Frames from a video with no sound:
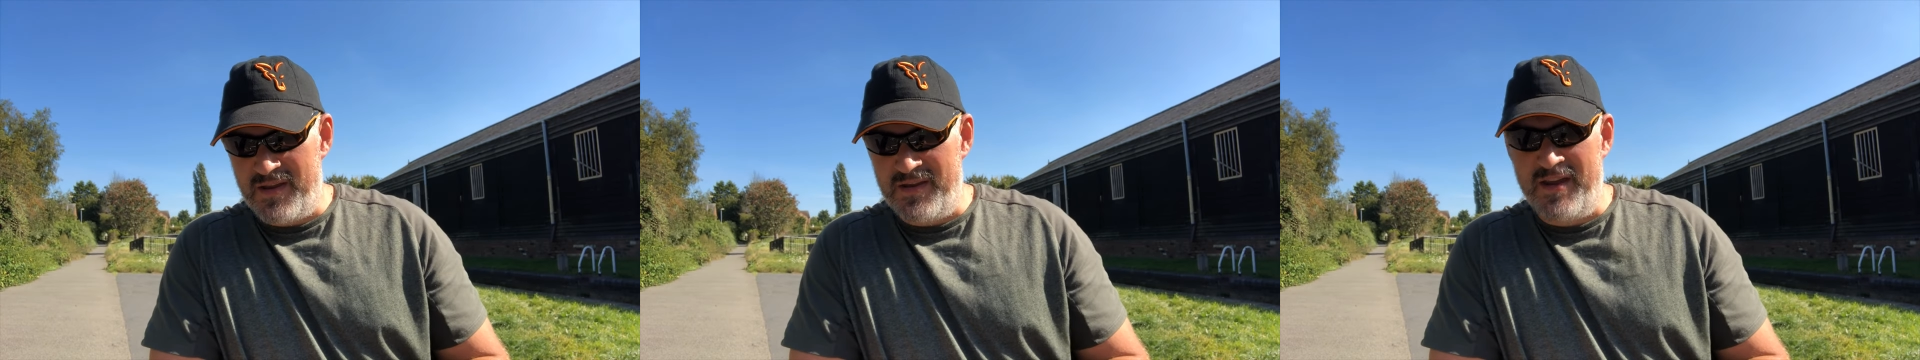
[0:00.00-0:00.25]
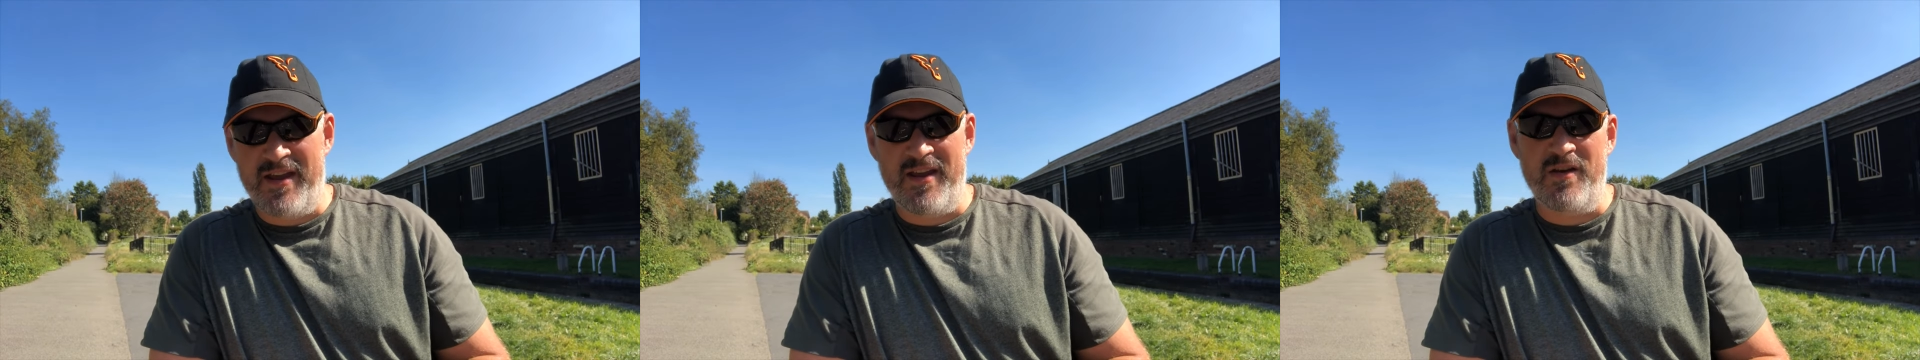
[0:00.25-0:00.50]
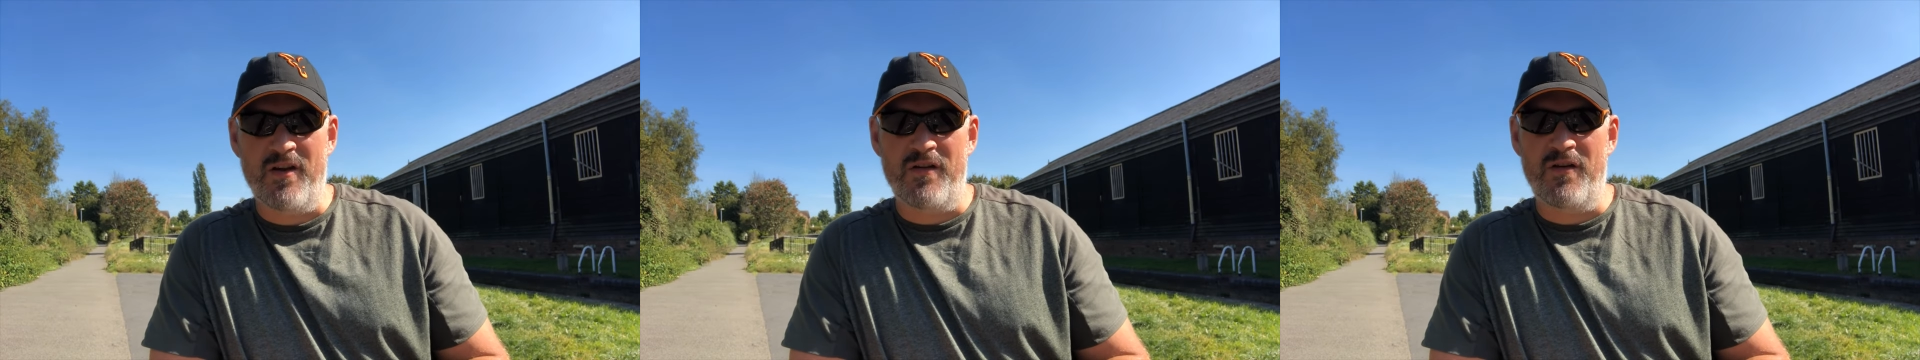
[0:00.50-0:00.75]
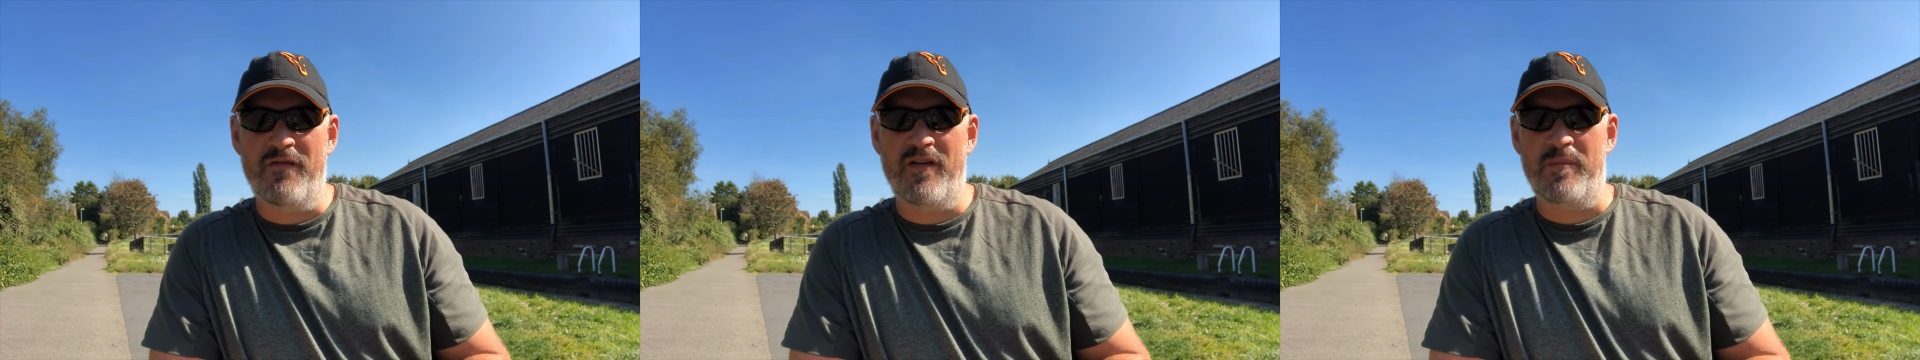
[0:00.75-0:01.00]
yeah, not,
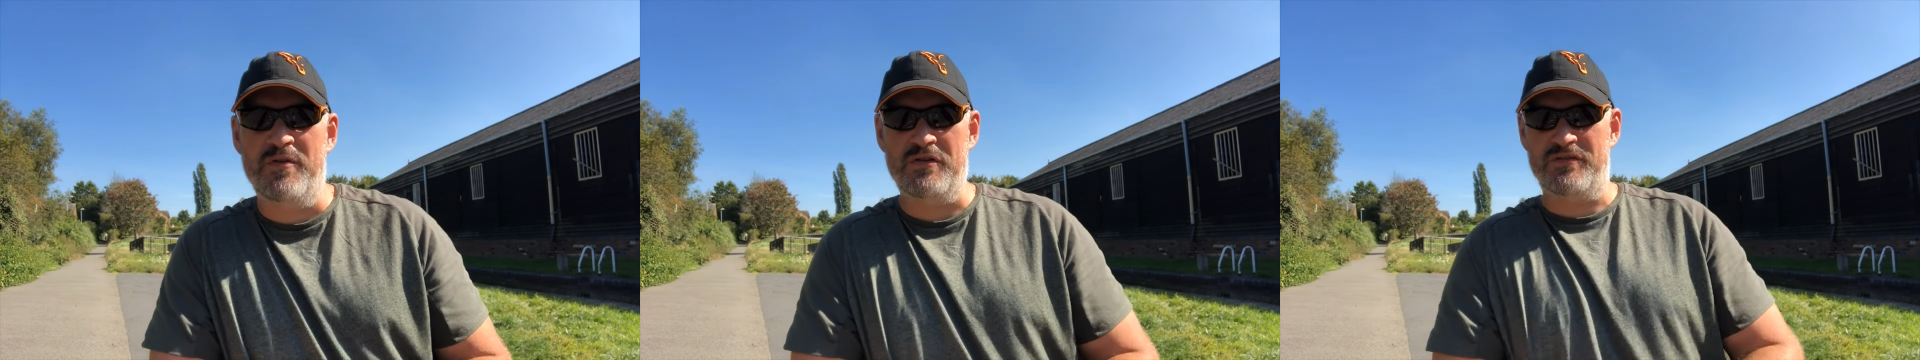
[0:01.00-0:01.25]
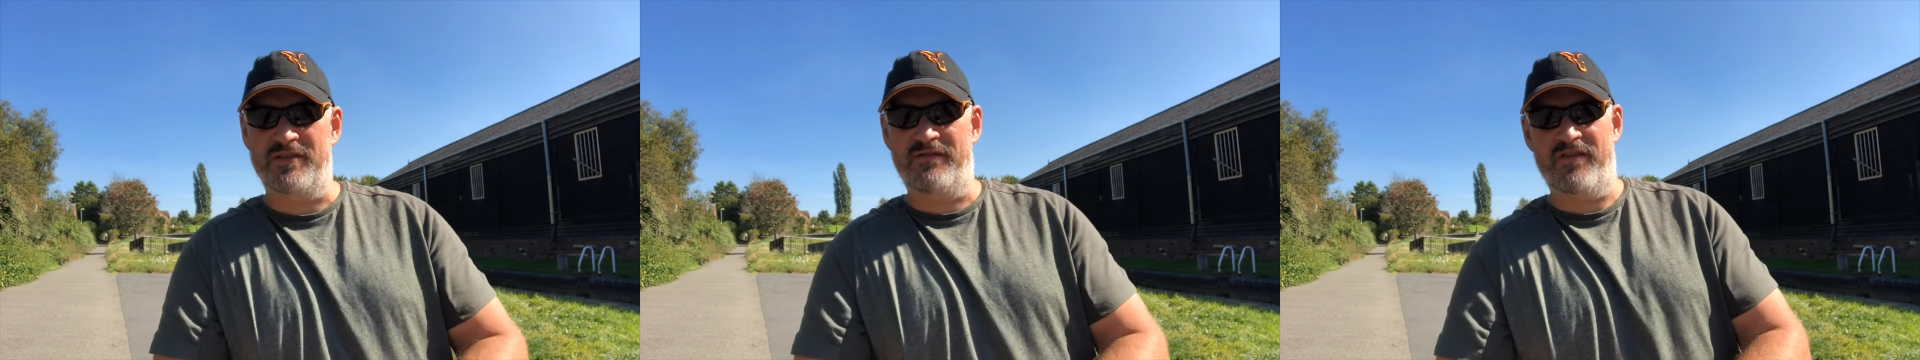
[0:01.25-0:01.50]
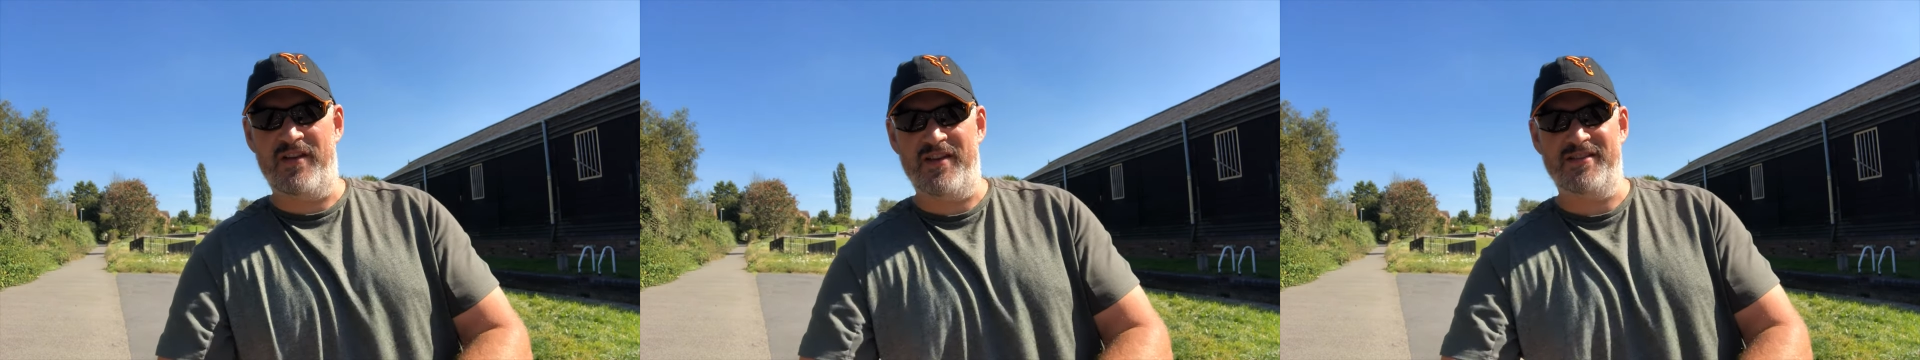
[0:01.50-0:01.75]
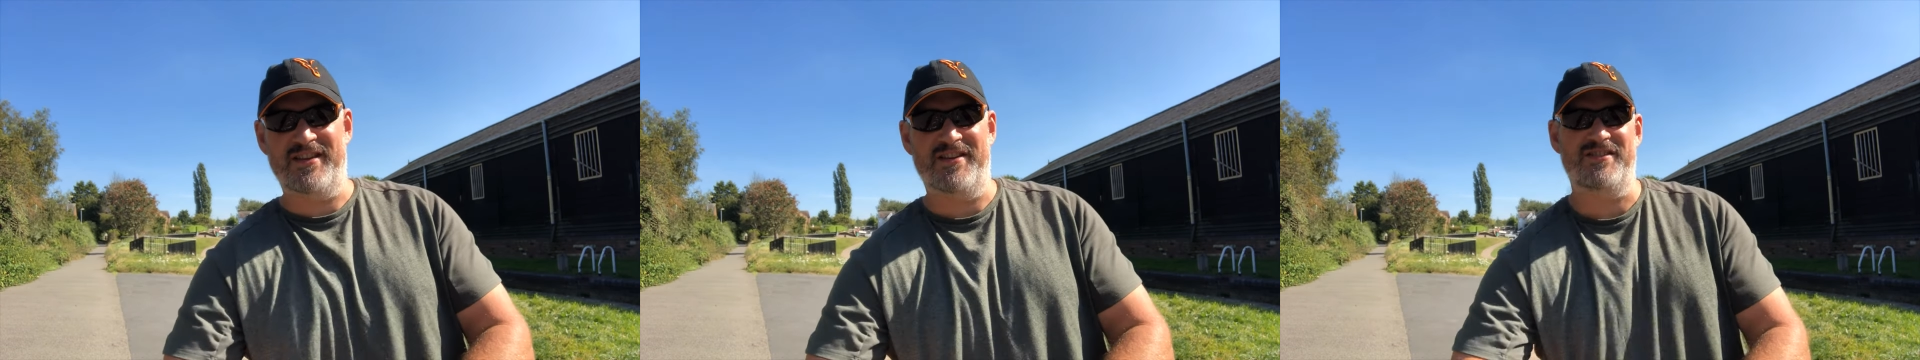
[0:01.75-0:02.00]
not a very productive
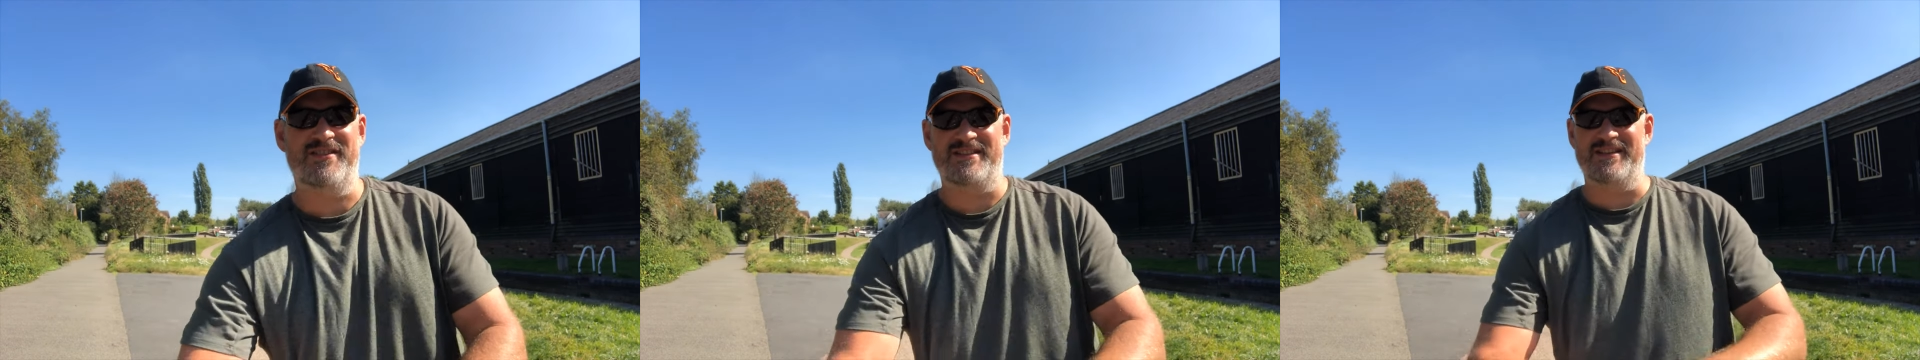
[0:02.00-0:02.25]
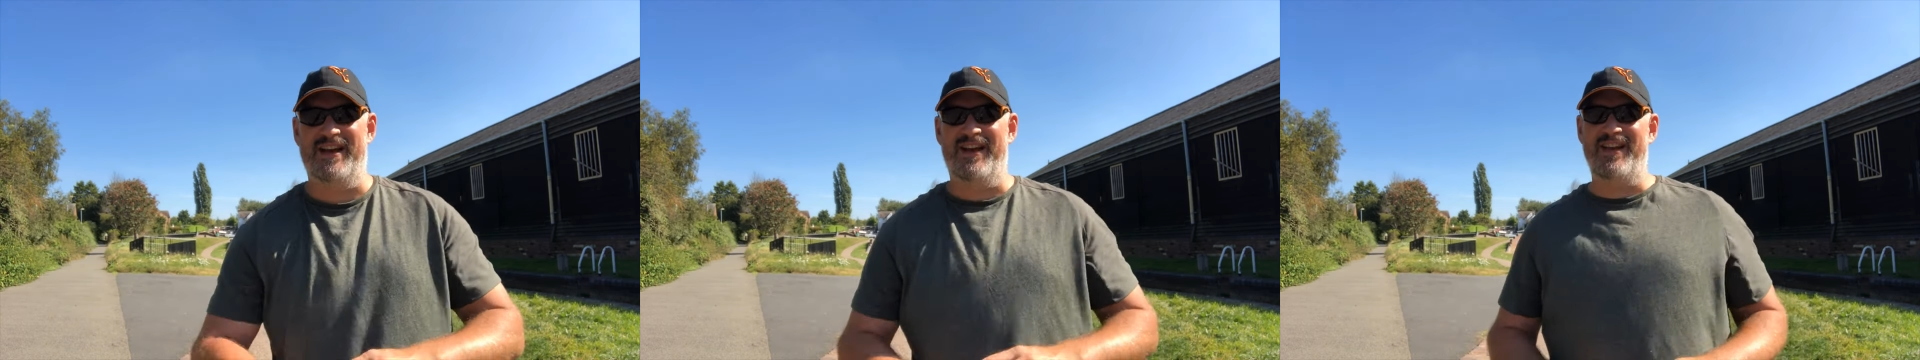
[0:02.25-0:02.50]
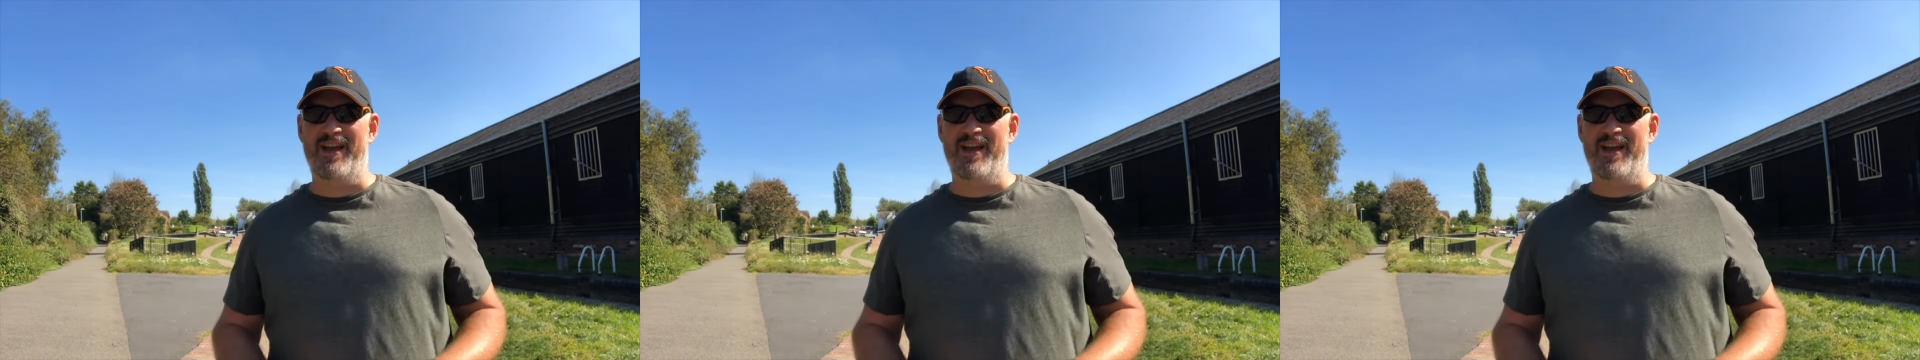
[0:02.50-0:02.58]
uh, session today,